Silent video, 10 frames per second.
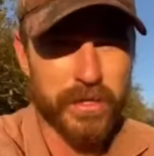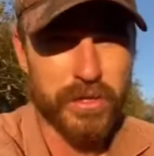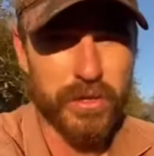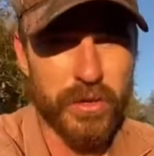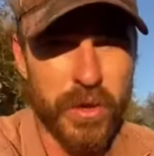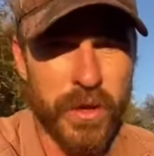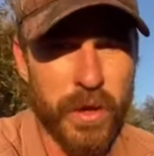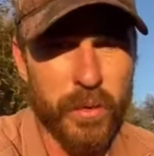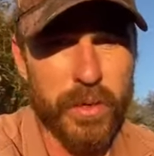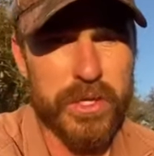to do,
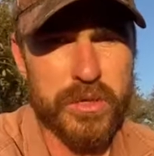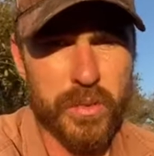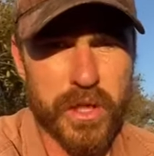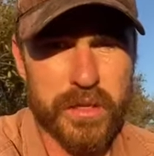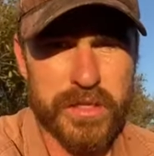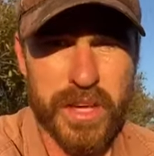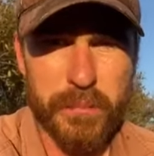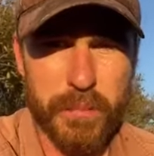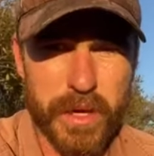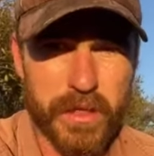we just wanted to say a
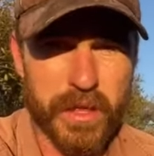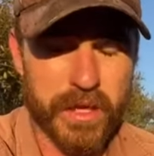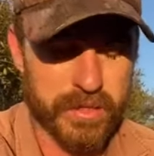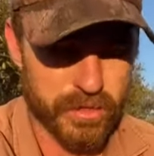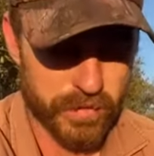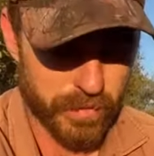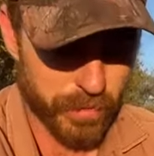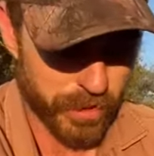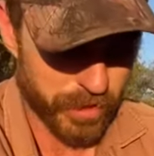big thanks to everybody